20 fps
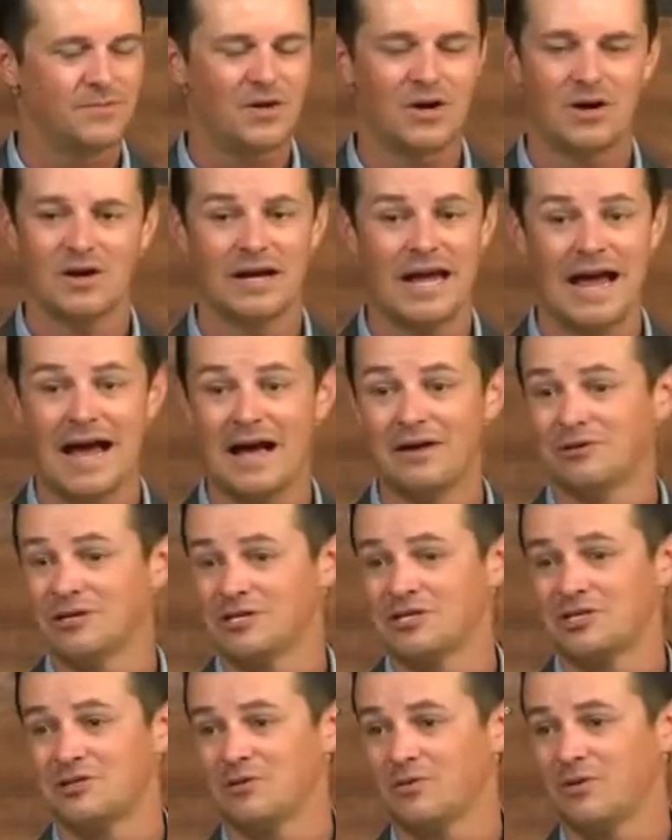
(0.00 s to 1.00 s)
There are
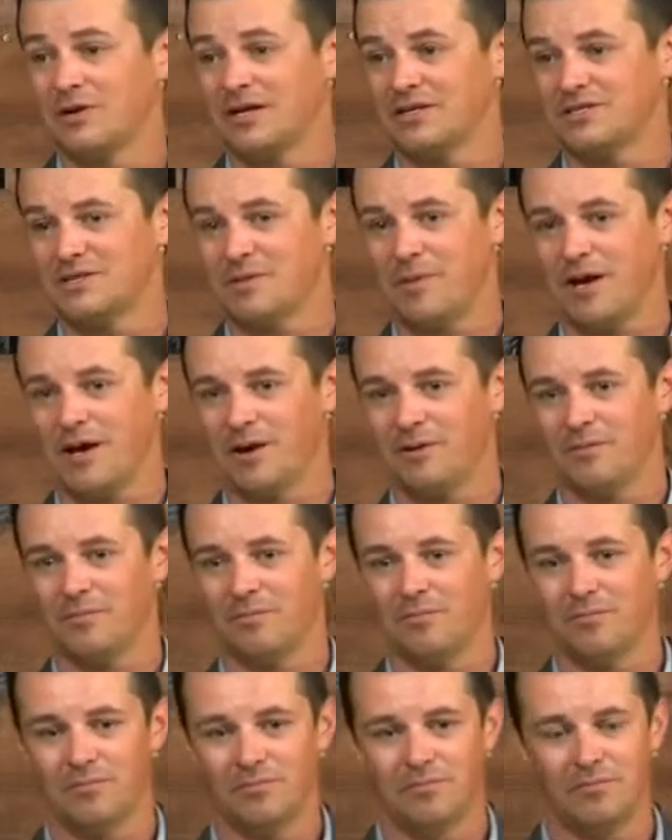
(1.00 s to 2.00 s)
countless stories about
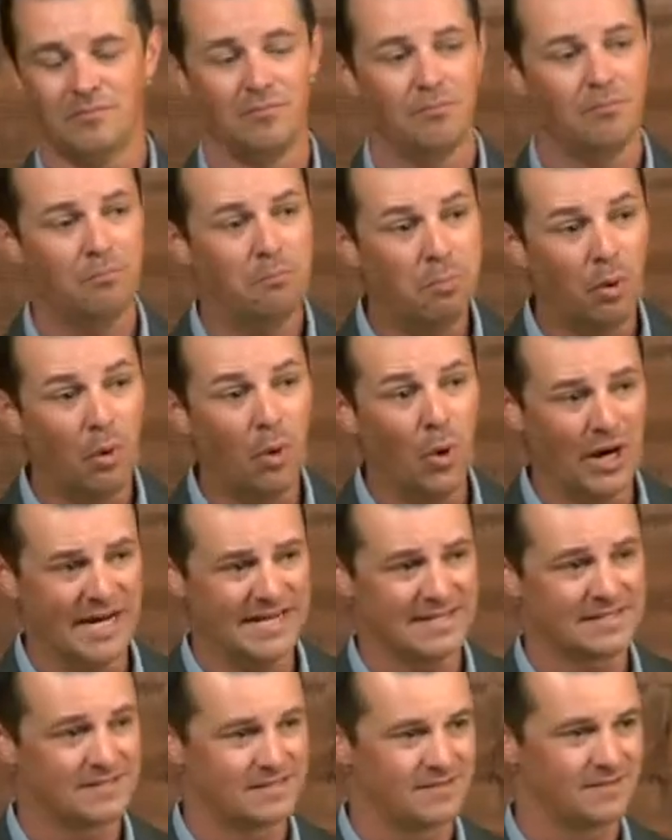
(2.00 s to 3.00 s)

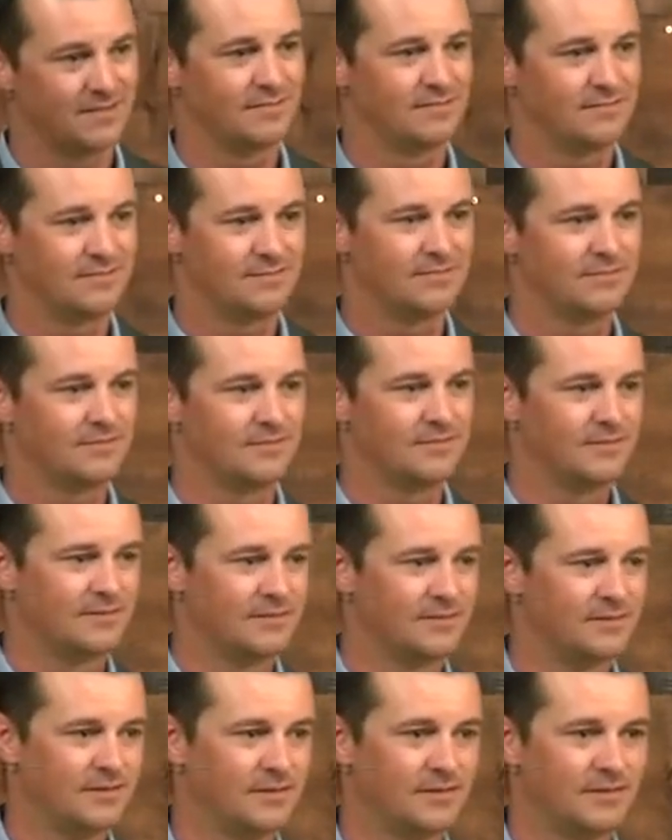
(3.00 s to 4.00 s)
boys,
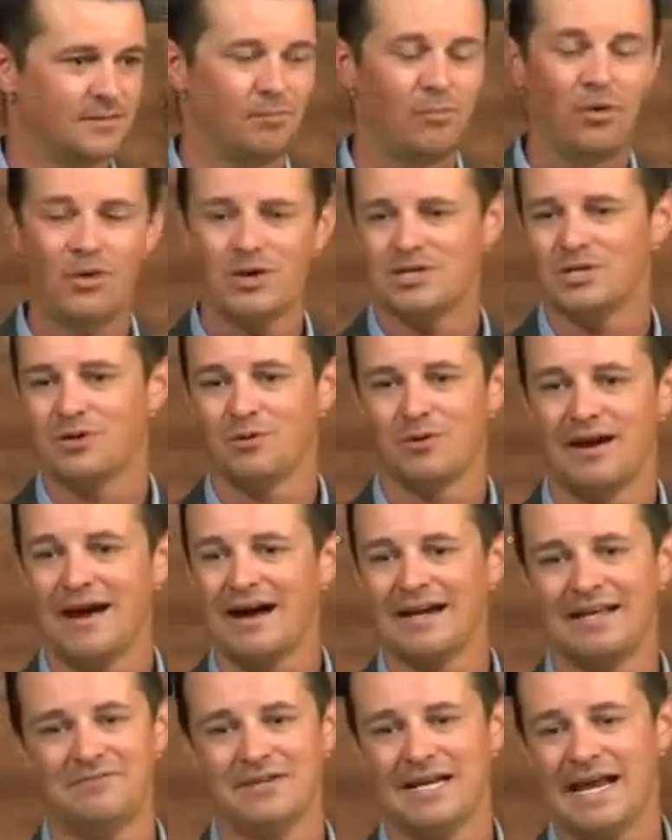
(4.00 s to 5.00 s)
boys who are
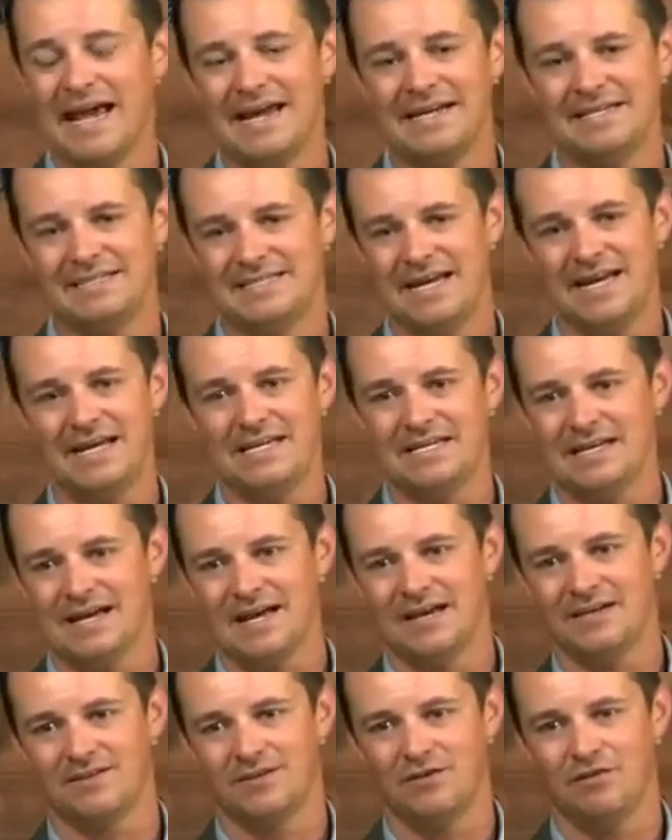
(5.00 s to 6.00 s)
not even 18
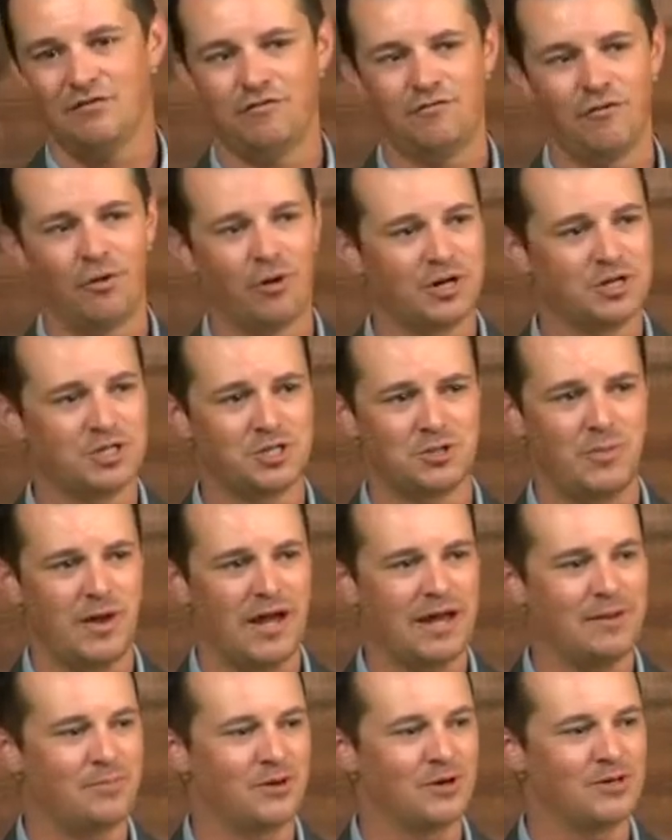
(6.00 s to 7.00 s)
yet, who forged
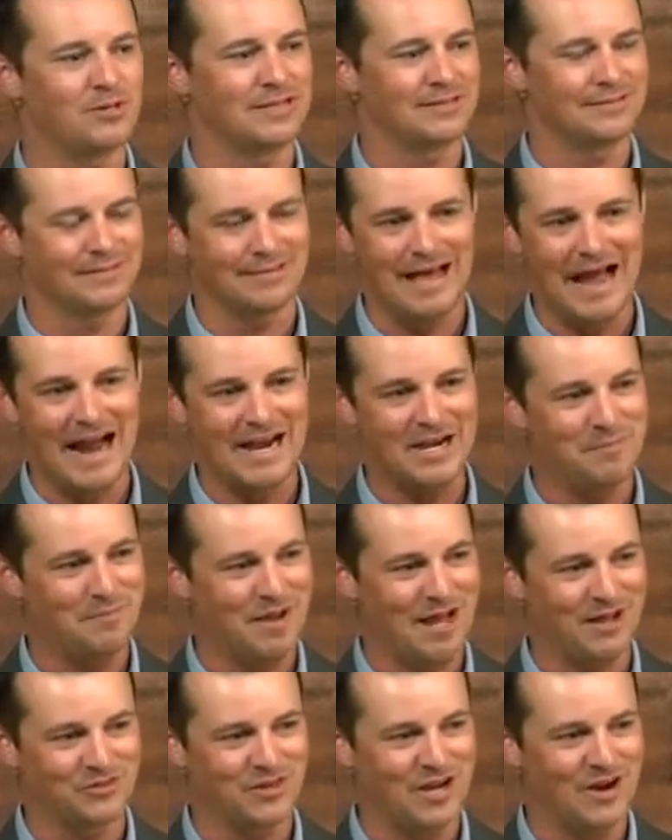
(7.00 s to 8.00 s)
papers, lied
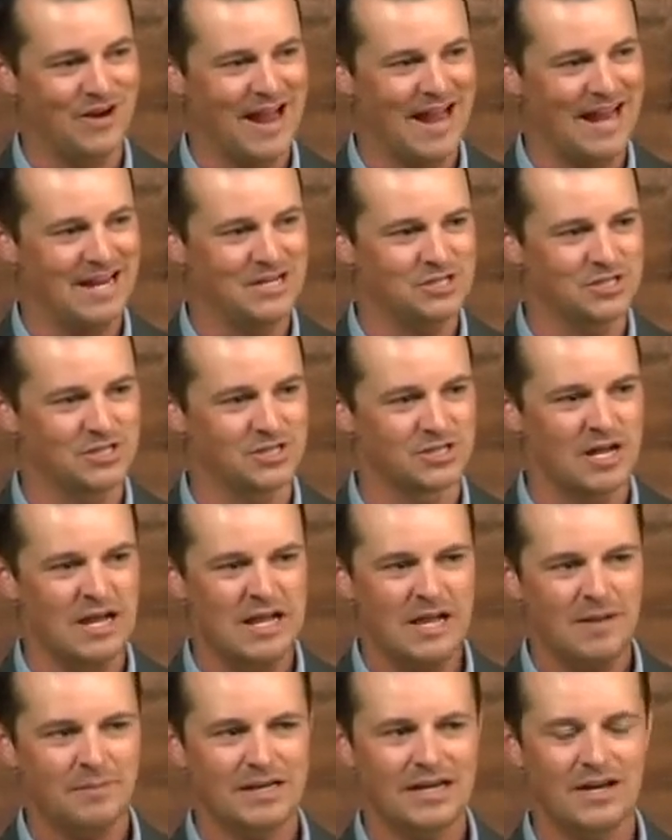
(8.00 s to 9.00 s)
about their ages
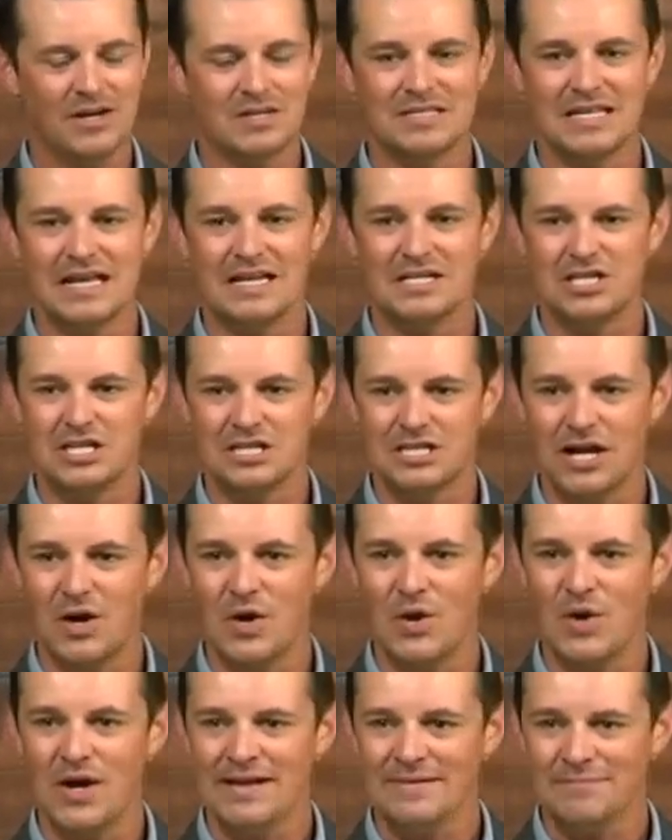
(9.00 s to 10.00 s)
because they
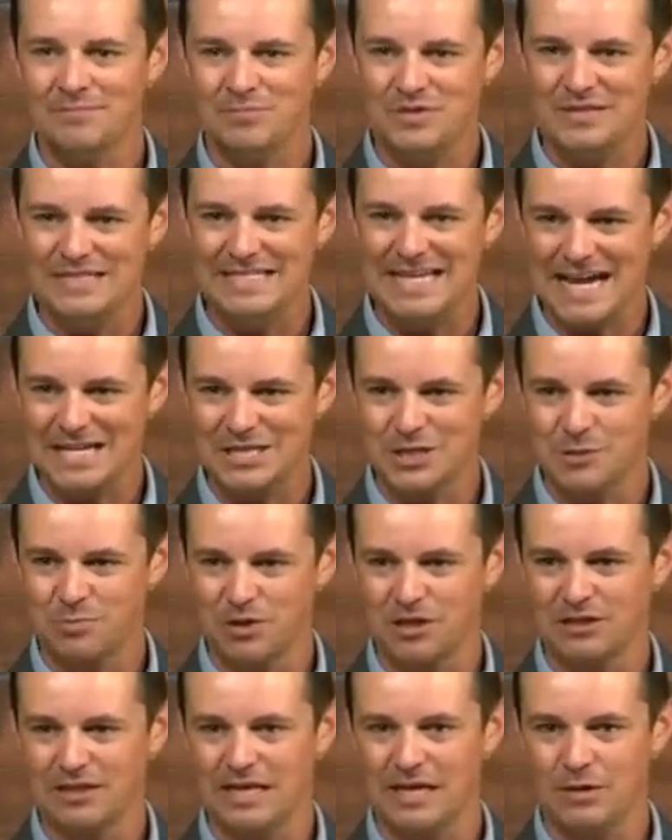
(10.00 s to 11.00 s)
so
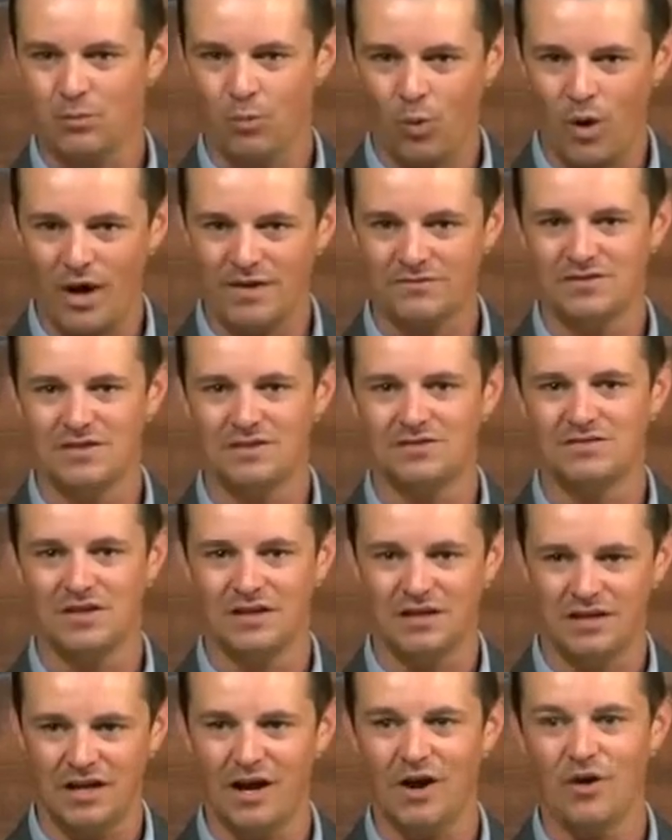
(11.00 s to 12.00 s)
desperately wanted
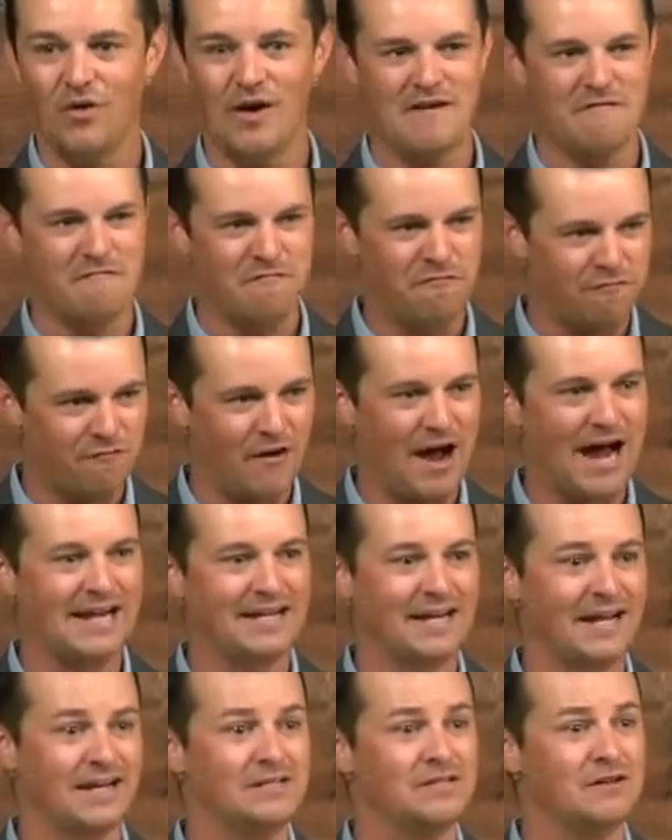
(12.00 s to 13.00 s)
to go and
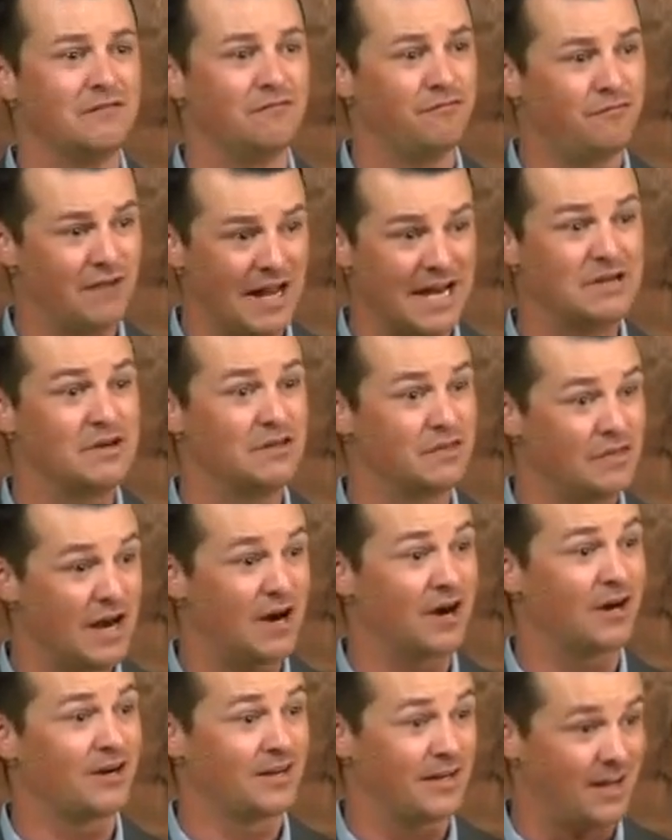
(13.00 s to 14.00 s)
fight and defend
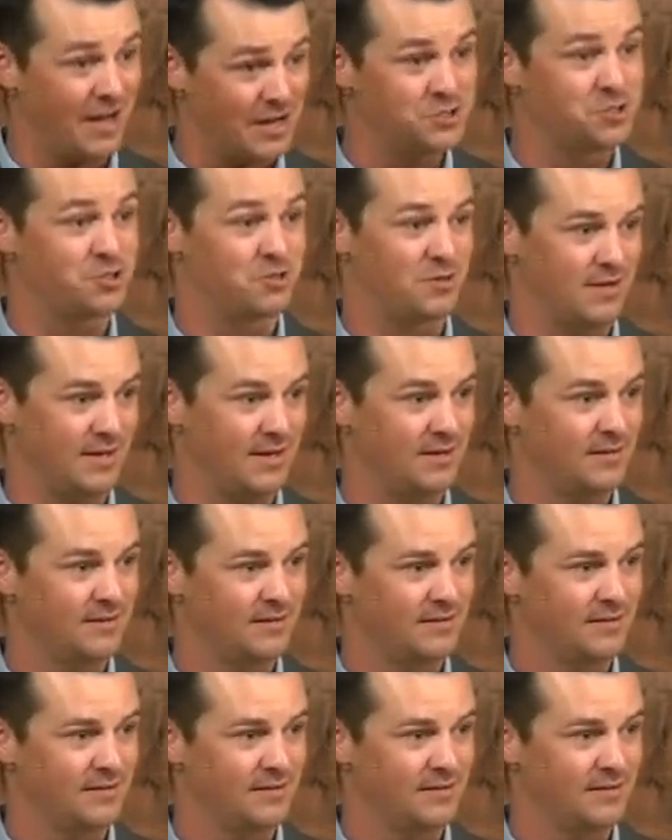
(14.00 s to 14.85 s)
their country.